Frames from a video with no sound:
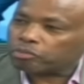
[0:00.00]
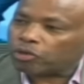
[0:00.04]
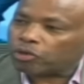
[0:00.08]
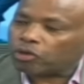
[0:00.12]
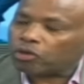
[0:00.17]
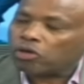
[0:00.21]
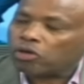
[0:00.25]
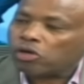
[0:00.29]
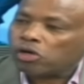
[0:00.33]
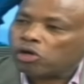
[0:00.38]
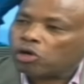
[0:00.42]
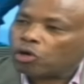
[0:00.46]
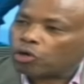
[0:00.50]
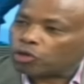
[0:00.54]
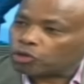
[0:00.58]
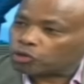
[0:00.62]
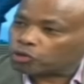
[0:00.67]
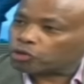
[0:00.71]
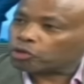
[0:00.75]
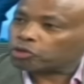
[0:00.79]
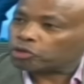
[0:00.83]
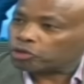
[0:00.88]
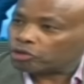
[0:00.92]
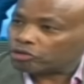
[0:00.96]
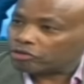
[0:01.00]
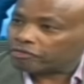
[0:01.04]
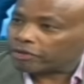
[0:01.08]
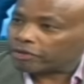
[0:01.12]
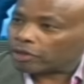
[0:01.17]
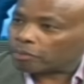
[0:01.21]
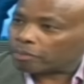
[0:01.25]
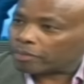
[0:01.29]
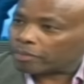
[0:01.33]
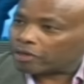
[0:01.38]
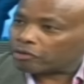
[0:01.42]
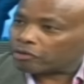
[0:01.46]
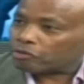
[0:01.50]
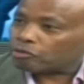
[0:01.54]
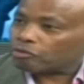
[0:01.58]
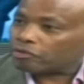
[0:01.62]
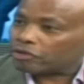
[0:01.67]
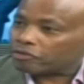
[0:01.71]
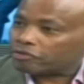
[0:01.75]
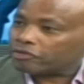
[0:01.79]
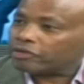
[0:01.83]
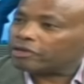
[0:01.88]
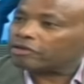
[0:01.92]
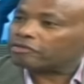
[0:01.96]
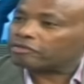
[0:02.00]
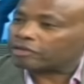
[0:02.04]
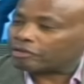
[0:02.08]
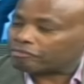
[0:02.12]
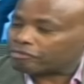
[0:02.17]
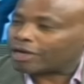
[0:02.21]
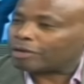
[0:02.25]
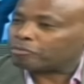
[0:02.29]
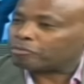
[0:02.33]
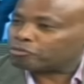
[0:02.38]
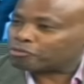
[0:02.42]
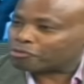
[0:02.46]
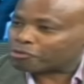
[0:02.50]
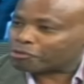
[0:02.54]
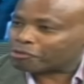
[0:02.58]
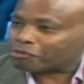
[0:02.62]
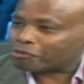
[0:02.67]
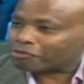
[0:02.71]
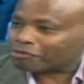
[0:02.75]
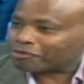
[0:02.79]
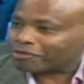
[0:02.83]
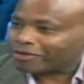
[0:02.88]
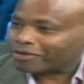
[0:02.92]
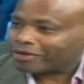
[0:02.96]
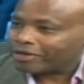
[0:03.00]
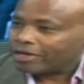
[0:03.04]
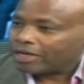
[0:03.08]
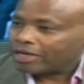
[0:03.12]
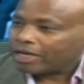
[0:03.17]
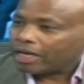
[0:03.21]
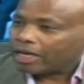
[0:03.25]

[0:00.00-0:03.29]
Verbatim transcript: much more on social development. So the yes. chicks have come to roost.